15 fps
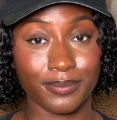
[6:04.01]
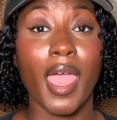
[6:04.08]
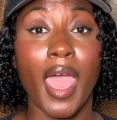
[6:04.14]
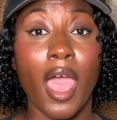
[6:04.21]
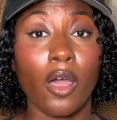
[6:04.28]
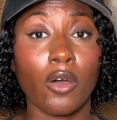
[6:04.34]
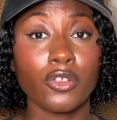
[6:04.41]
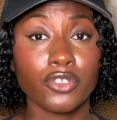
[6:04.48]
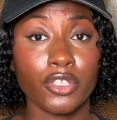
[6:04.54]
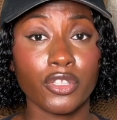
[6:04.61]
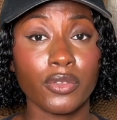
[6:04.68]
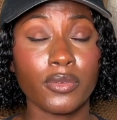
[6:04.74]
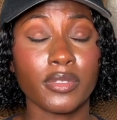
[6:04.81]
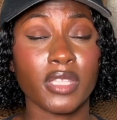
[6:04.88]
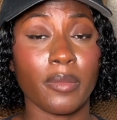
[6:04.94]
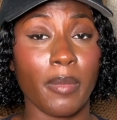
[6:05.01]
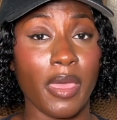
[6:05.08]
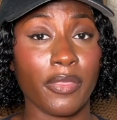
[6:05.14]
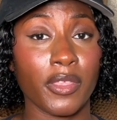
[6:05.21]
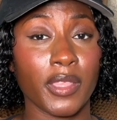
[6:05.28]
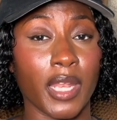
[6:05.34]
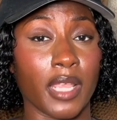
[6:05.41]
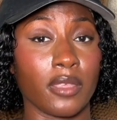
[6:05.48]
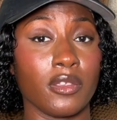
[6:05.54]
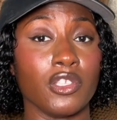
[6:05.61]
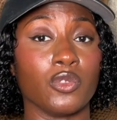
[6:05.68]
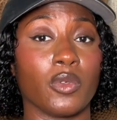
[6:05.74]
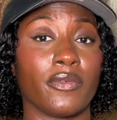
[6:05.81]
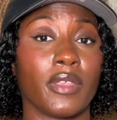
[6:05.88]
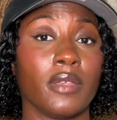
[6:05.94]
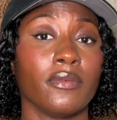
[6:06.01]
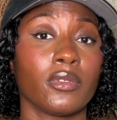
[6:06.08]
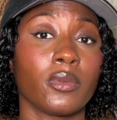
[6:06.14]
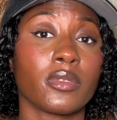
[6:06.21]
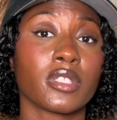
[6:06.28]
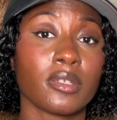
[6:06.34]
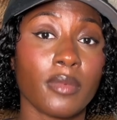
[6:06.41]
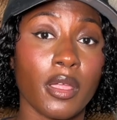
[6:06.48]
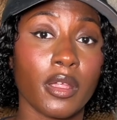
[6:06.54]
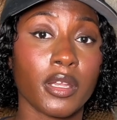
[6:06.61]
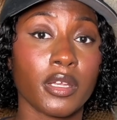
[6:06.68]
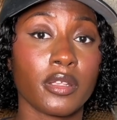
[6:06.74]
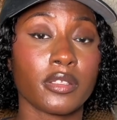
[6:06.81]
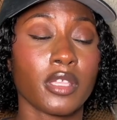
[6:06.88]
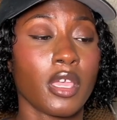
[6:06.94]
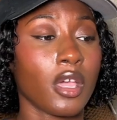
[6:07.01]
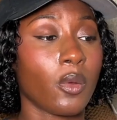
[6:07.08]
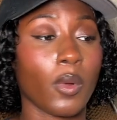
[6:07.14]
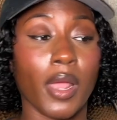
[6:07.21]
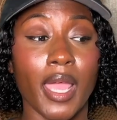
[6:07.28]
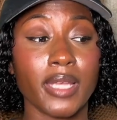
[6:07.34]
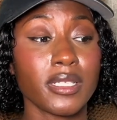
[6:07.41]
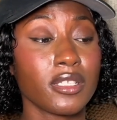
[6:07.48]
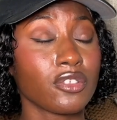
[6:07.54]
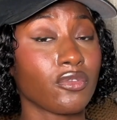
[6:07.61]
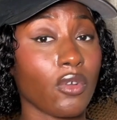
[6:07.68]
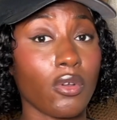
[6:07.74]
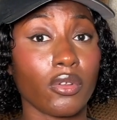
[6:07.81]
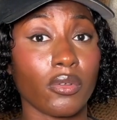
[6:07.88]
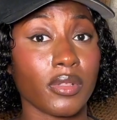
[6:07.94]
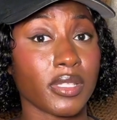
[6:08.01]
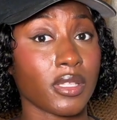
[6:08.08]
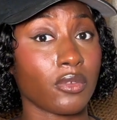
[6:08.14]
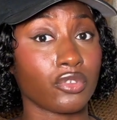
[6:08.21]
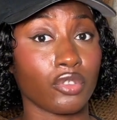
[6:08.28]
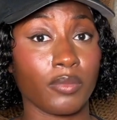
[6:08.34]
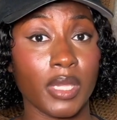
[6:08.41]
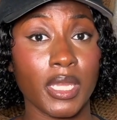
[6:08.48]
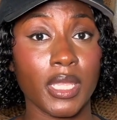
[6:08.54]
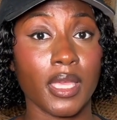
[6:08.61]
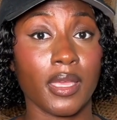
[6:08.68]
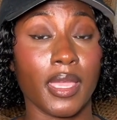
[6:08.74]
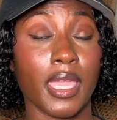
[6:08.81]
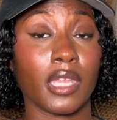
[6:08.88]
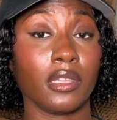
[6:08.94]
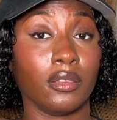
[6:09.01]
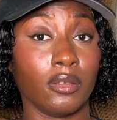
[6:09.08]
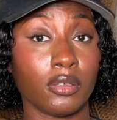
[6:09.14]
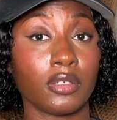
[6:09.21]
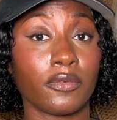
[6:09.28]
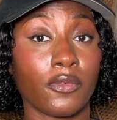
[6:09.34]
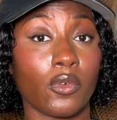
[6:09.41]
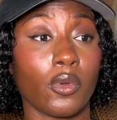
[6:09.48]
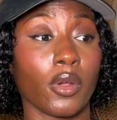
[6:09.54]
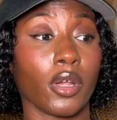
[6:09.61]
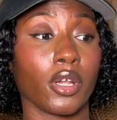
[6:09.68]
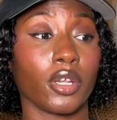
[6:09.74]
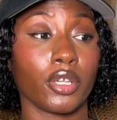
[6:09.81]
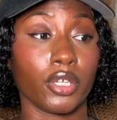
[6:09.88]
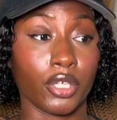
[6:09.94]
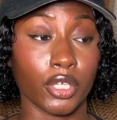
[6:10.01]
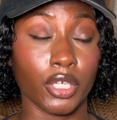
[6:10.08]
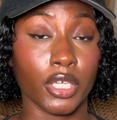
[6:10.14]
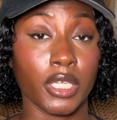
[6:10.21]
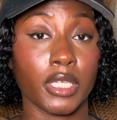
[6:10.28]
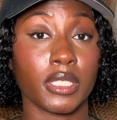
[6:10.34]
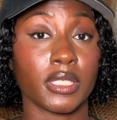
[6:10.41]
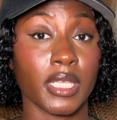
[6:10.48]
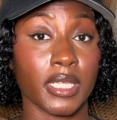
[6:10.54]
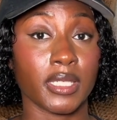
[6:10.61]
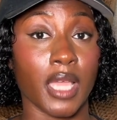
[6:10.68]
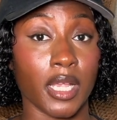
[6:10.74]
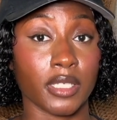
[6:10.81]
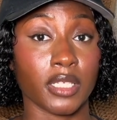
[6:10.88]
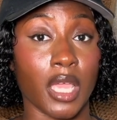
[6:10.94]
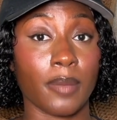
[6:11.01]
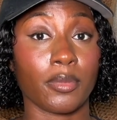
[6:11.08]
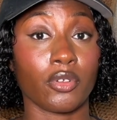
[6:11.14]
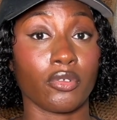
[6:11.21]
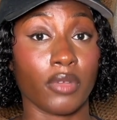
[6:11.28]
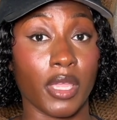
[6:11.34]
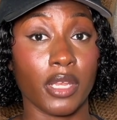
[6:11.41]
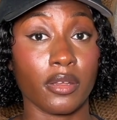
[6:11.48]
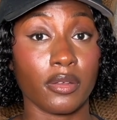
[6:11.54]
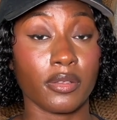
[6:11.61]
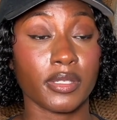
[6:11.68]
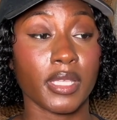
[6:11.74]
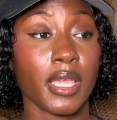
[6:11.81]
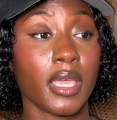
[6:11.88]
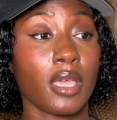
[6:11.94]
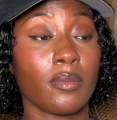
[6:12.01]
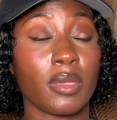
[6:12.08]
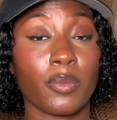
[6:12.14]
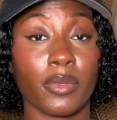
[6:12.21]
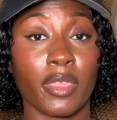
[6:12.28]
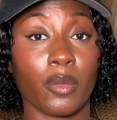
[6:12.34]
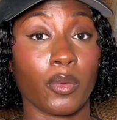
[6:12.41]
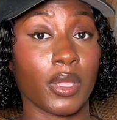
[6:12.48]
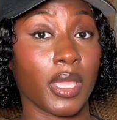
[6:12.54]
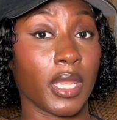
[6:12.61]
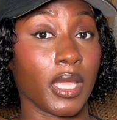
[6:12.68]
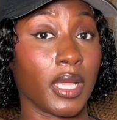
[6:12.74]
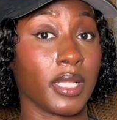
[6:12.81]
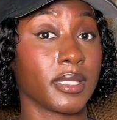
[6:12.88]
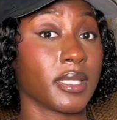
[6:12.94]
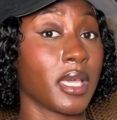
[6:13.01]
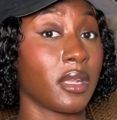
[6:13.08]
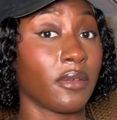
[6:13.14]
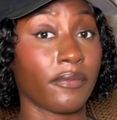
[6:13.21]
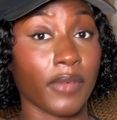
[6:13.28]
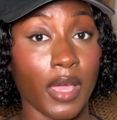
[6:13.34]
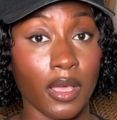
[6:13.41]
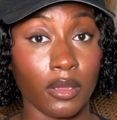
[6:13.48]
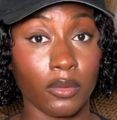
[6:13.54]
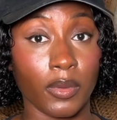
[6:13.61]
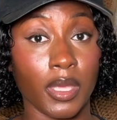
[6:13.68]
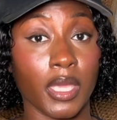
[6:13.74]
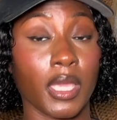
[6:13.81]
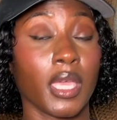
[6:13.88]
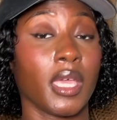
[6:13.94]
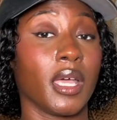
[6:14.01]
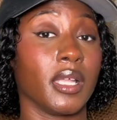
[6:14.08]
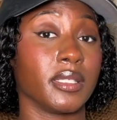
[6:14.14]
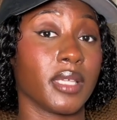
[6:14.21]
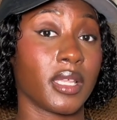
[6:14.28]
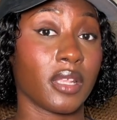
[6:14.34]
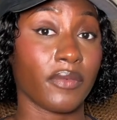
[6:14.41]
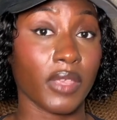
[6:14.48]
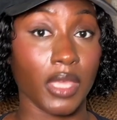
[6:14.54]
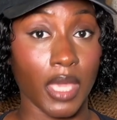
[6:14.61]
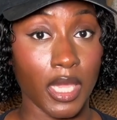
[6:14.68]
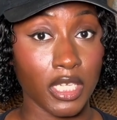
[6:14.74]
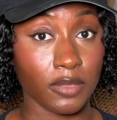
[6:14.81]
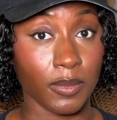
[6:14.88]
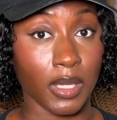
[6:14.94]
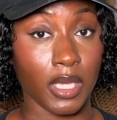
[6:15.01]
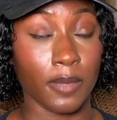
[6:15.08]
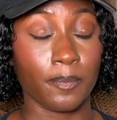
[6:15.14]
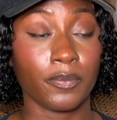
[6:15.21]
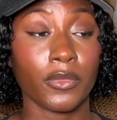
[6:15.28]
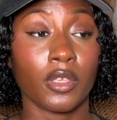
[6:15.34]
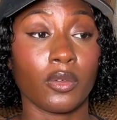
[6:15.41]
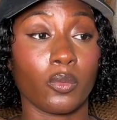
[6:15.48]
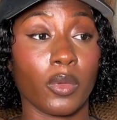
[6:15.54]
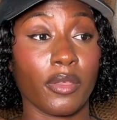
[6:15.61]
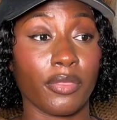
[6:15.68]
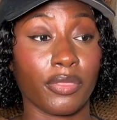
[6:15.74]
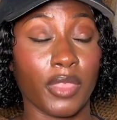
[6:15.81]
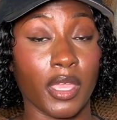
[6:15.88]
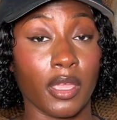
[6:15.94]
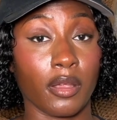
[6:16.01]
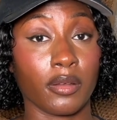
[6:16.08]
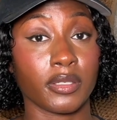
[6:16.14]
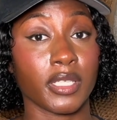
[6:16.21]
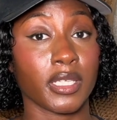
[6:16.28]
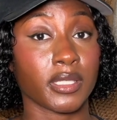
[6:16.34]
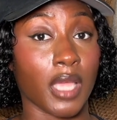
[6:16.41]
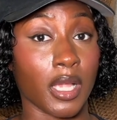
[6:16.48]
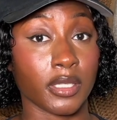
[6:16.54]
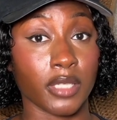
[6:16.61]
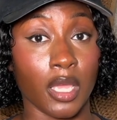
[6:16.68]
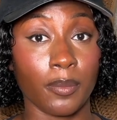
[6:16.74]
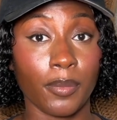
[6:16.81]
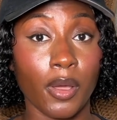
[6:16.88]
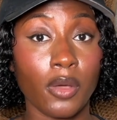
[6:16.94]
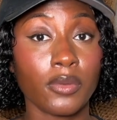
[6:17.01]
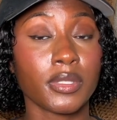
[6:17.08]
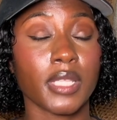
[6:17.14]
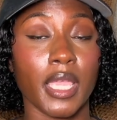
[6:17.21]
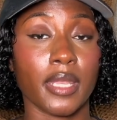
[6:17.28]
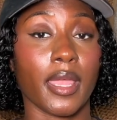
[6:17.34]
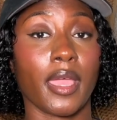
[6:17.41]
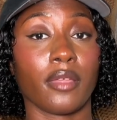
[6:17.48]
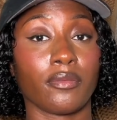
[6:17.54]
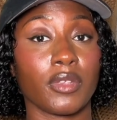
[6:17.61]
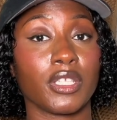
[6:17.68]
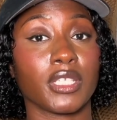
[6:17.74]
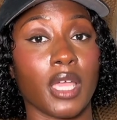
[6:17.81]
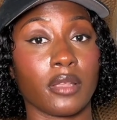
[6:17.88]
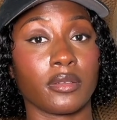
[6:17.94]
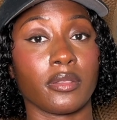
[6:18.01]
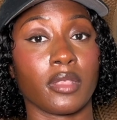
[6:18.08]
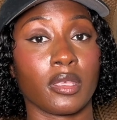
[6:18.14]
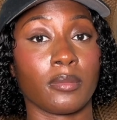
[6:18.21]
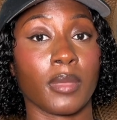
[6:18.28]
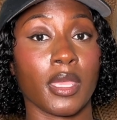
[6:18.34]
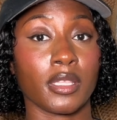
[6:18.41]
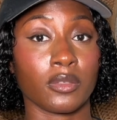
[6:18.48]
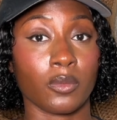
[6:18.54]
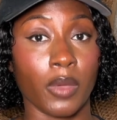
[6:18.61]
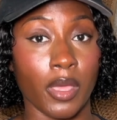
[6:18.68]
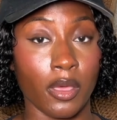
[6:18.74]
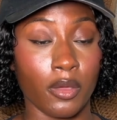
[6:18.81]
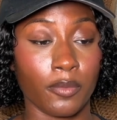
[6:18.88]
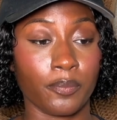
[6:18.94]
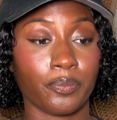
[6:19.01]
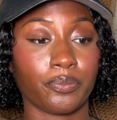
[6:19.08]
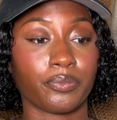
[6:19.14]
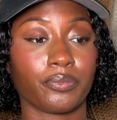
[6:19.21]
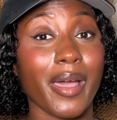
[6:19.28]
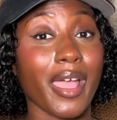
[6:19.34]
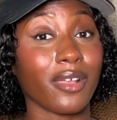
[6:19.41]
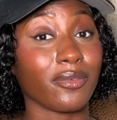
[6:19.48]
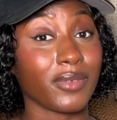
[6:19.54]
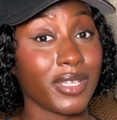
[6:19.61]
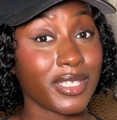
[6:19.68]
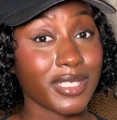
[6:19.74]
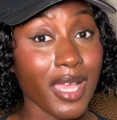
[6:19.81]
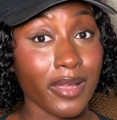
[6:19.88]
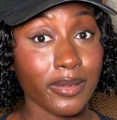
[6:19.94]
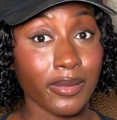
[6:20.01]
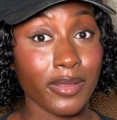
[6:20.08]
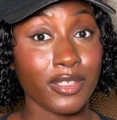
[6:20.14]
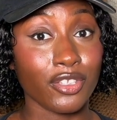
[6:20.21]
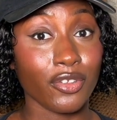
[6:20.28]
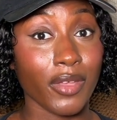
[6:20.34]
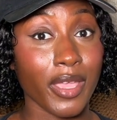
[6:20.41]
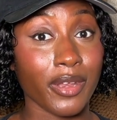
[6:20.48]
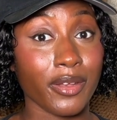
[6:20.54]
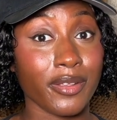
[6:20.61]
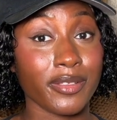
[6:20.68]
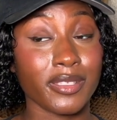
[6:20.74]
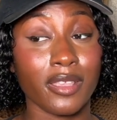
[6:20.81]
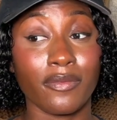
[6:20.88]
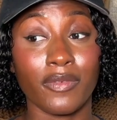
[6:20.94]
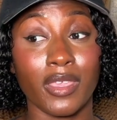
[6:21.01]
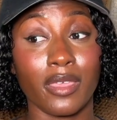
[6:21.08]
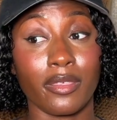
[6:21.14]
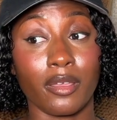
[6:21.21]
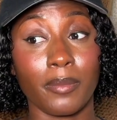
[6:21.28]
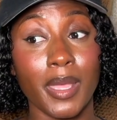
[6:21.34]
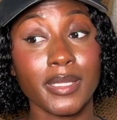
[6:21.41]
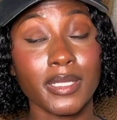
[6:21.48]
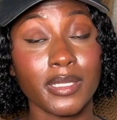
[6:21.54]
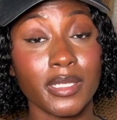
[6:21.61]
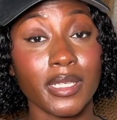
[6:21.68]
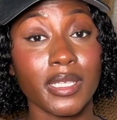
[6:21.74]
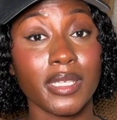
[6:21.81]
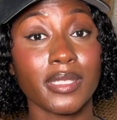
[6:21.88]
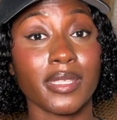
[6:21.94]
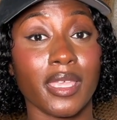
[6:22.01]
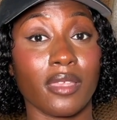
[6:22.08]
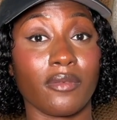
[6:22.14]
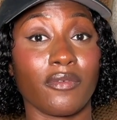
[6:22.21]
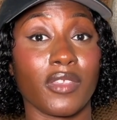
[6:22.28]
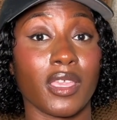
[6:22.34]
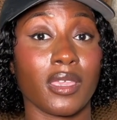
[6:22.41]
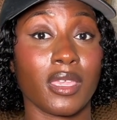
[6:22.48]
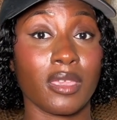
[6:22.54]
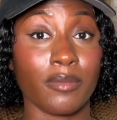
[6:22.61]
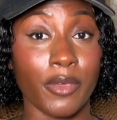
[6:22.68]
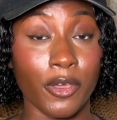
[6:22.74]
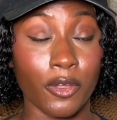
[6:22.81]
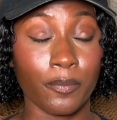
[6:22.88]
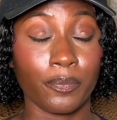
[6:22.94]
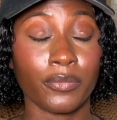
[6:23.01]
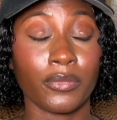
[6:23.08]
I also used the method that I use with influencer marketers, where I just scrolled on social media and looked for good TikTok Shop creators, people that were getting a ton of following, a ton of engagement with their TikTok Shop posts, and I reached out to them as well. I reached out to these creators via their messages and via email.